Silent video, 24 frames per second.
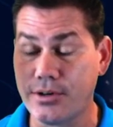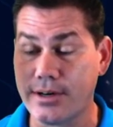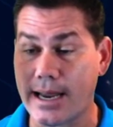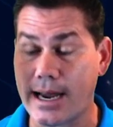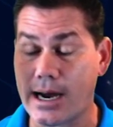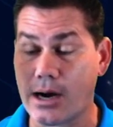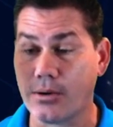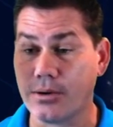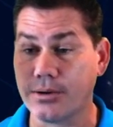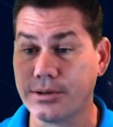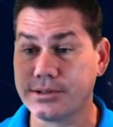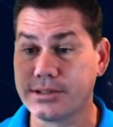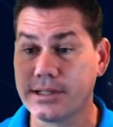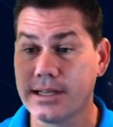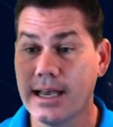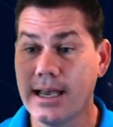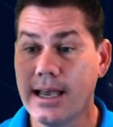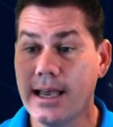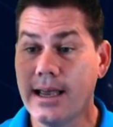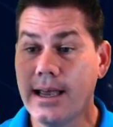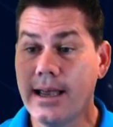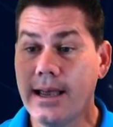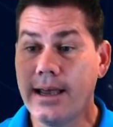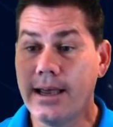hours.
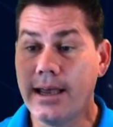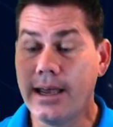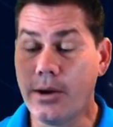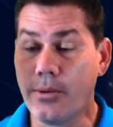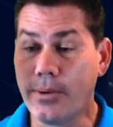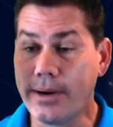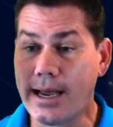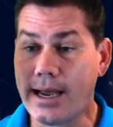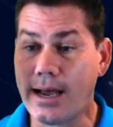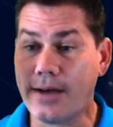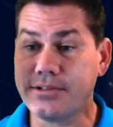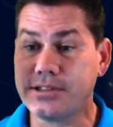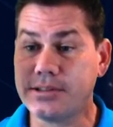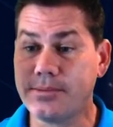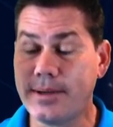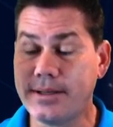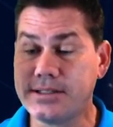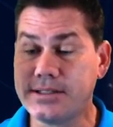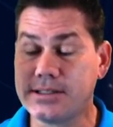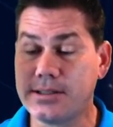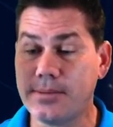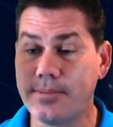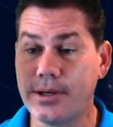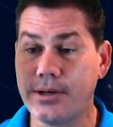And we have some
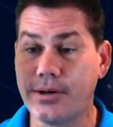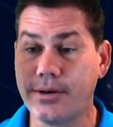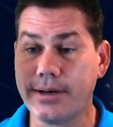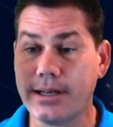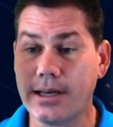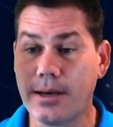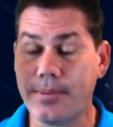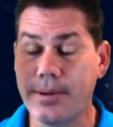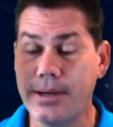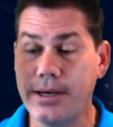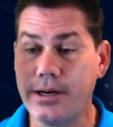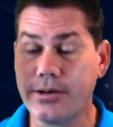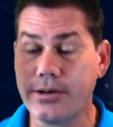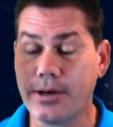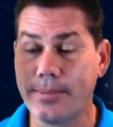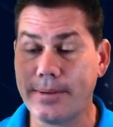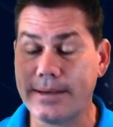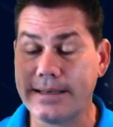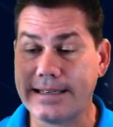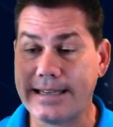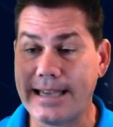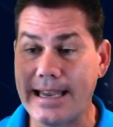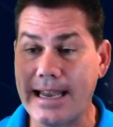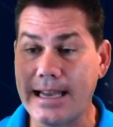instability up here, up in
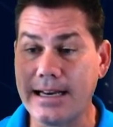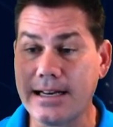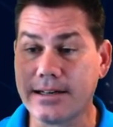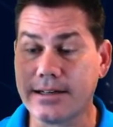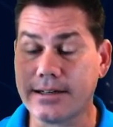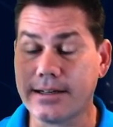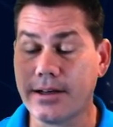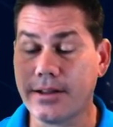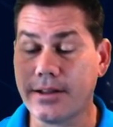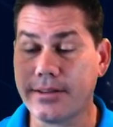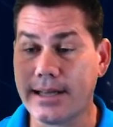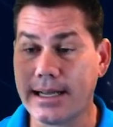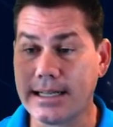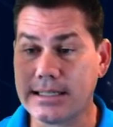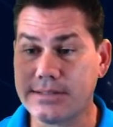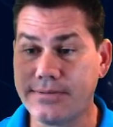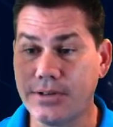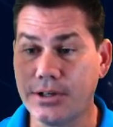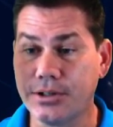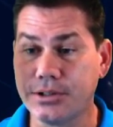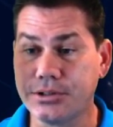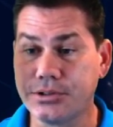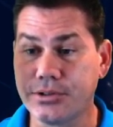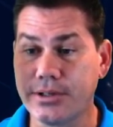Canada, that's
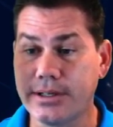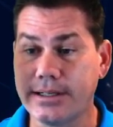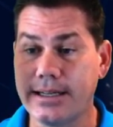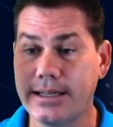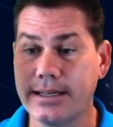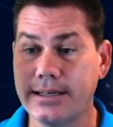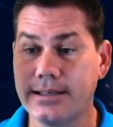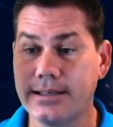filtering in